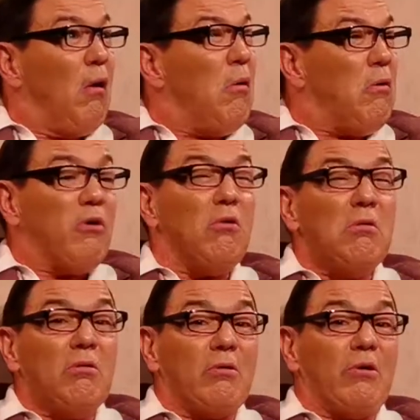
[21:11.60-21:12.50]
oh, you
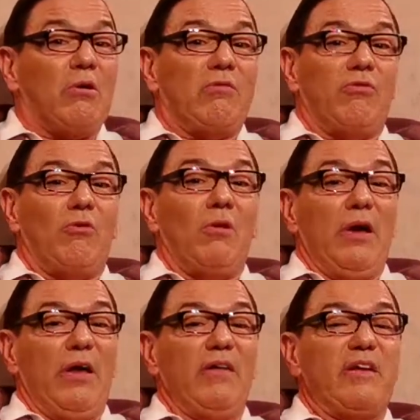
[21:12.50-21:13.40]
look colourful.
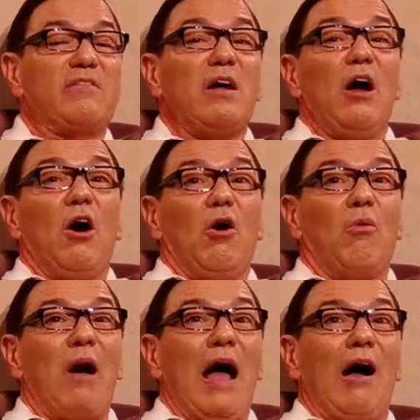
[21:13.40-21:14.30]
He says,
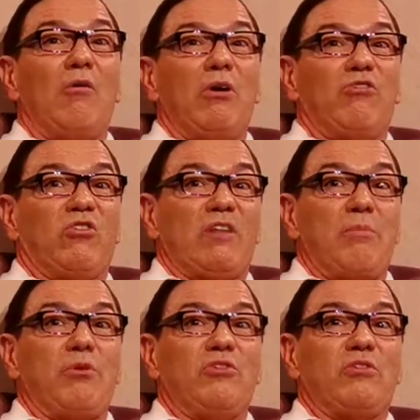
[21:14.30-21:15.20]
well, we just
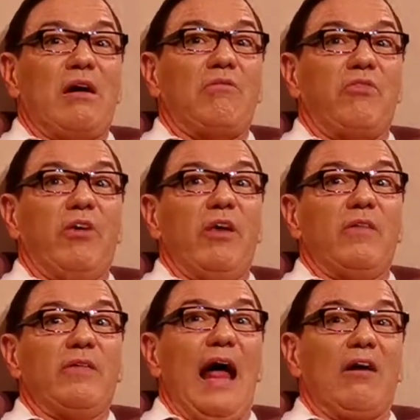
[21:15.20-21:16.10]
happen to have
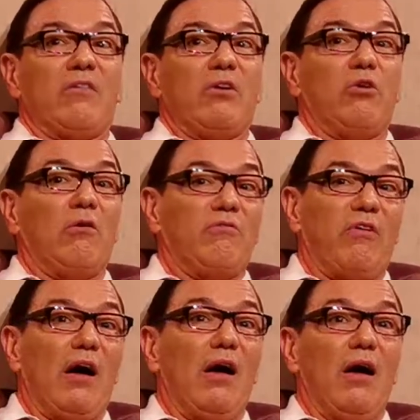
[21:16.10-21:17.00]
these slacks on
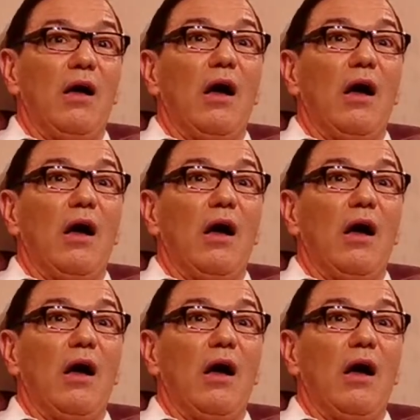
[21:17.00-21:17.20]
offer.